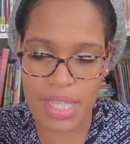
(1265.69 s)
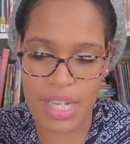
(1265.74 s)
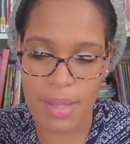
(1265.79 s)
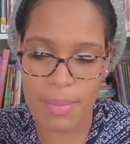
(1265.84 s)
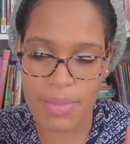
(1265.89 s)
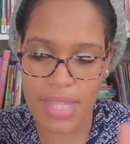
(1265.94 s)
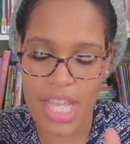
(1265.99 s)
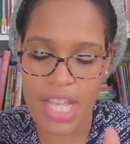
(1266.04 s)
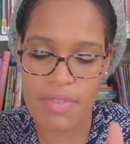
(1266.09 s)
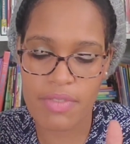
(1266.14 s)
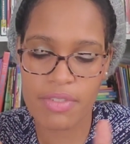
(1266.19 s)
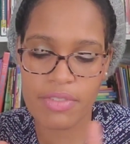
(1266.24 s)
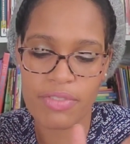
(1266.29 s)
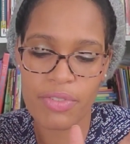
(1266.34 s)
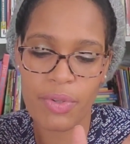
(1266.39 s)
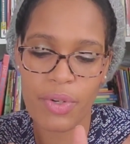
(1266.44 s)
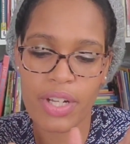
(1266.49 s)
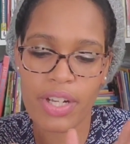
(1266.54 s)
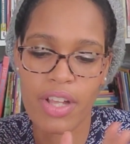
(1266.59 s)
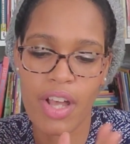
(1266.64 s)
And I'm thankful
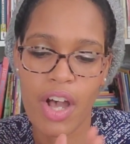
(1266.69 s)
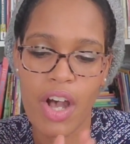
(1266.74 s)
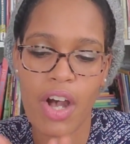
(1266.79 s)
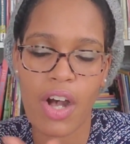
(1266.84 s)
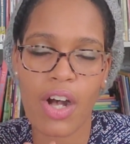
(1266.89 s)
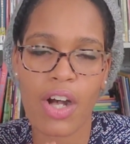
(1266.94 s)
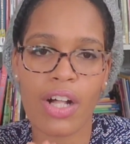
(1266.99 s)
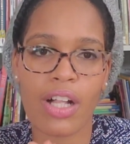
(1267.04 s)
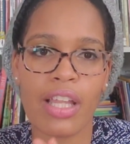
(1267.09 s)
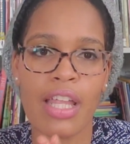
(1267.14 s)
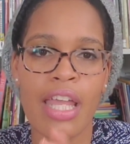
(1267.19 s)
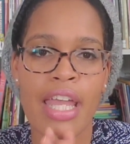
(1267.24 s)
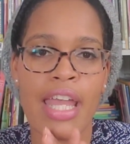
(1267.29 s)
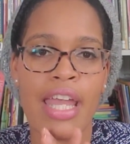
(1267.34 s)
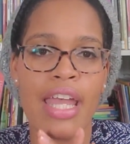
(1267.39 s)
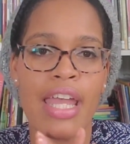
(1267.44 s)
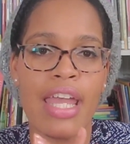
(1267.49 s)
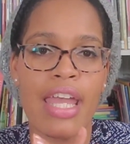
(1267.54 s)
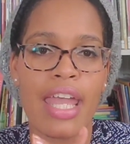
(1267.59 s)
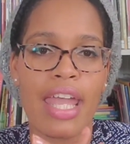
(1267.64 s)
for it all.
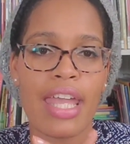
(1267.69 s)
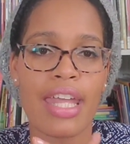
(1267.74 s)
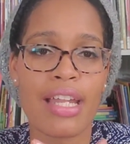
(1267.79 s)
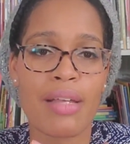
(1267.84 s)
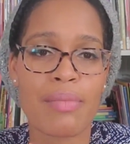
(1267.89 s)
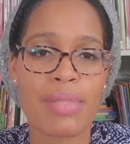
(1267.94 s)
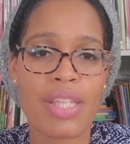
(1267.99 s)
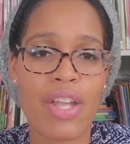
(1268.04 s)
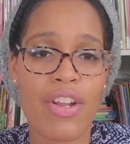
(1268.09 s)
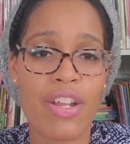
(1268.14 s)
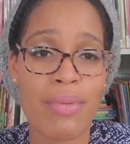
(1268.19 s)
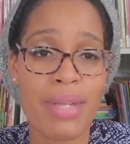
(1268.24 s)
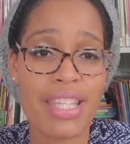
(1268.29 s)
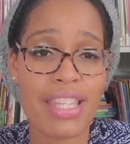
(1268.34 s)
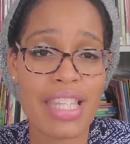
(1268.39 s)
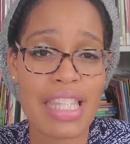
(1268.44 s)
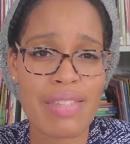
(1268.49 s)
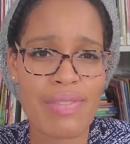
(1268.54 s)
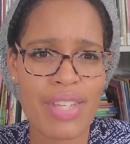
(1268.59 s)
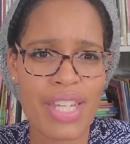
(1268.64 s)
And I'm sorry to make
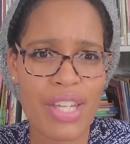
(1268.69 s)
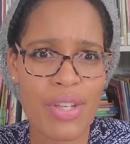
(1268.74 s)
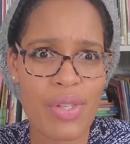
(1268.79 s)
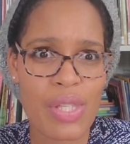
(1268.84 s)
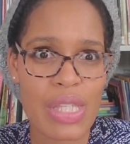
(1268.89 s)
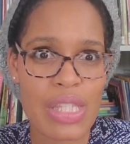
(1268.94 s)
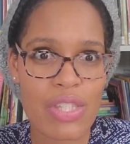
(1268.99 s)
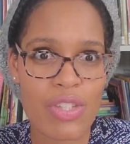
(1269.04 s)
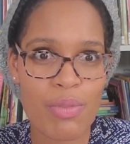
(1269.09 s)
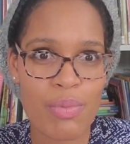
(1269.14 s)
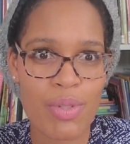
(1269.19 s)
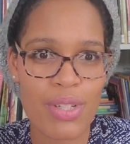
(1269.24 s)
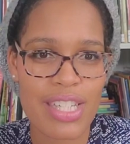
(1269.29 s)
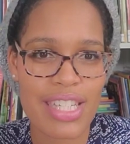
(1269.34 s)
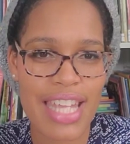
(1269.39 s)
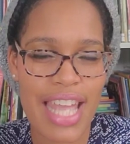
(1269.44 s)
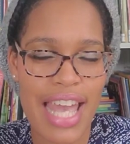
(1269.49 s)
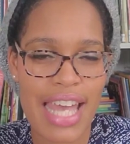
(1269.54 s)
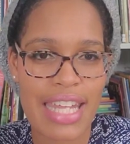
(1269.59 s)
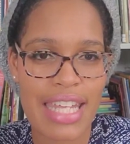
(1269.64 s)
this video super
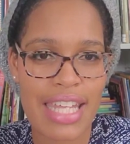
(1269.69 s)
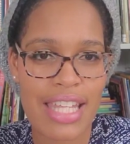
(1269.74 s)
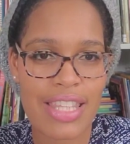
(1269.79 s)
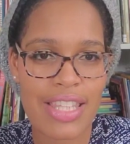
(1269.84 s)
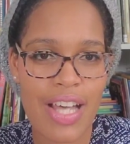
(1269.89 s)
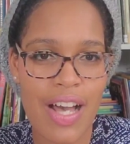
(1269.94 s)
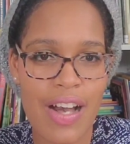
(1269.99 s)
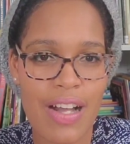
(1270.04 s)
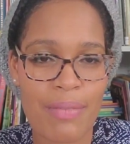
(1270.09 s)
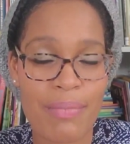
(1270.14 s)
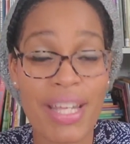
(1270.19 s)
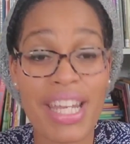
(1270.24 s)
chatty and long,